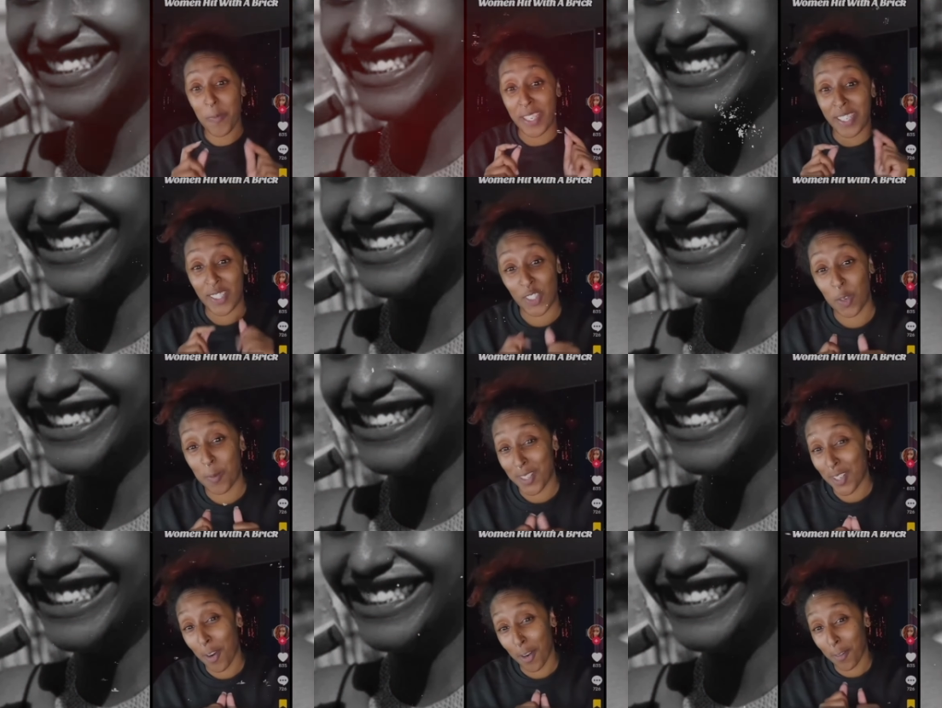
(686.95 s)
You make it so
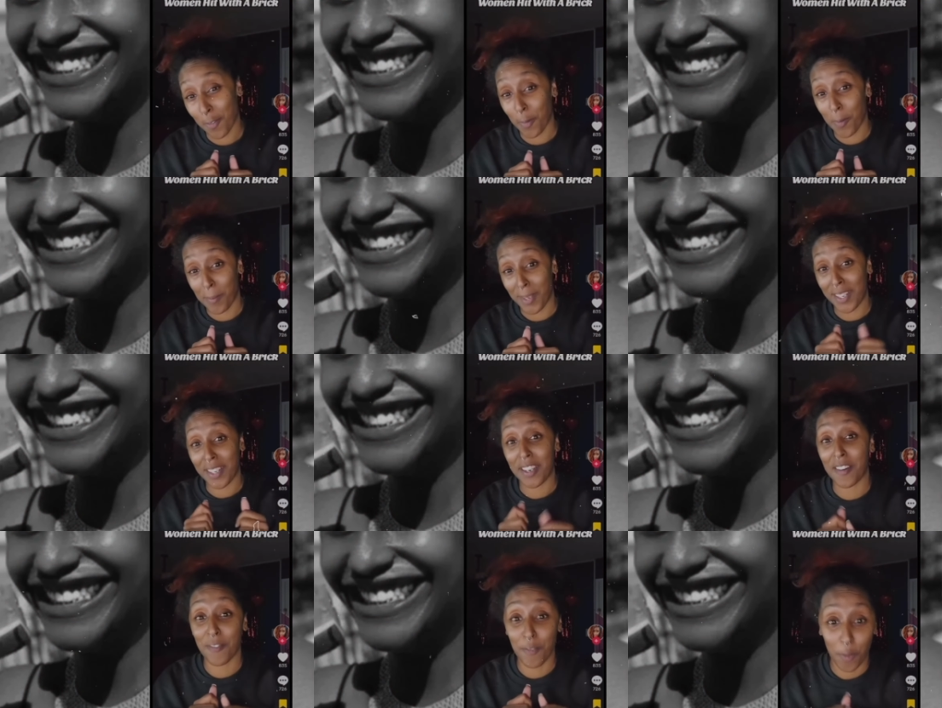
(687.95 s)
much harder for women to
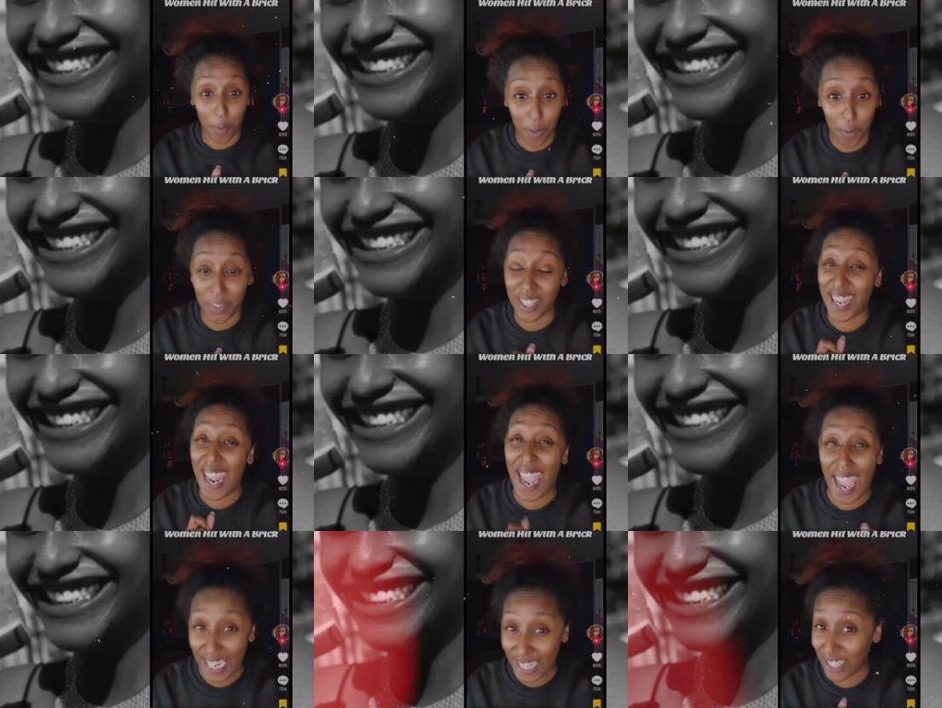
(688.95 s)
come forward when they
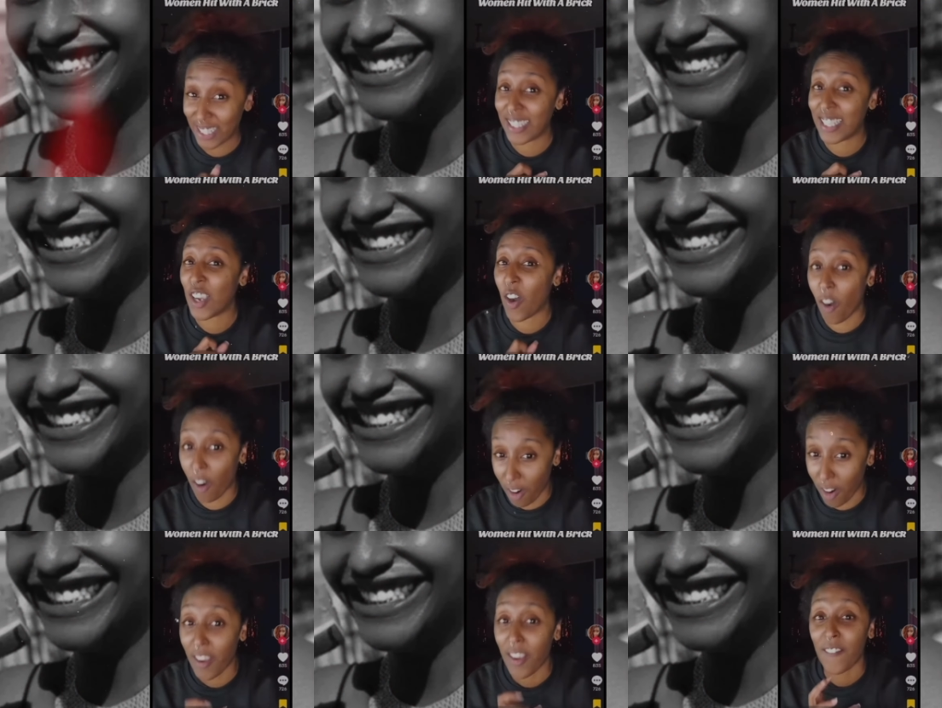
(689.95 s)
actually
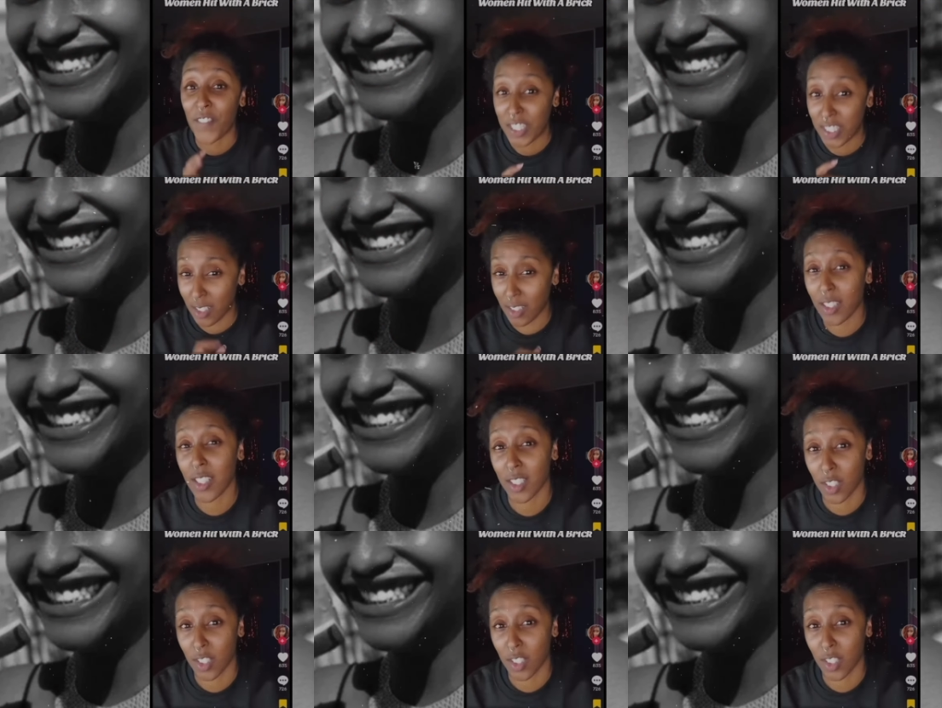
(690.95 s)
are physically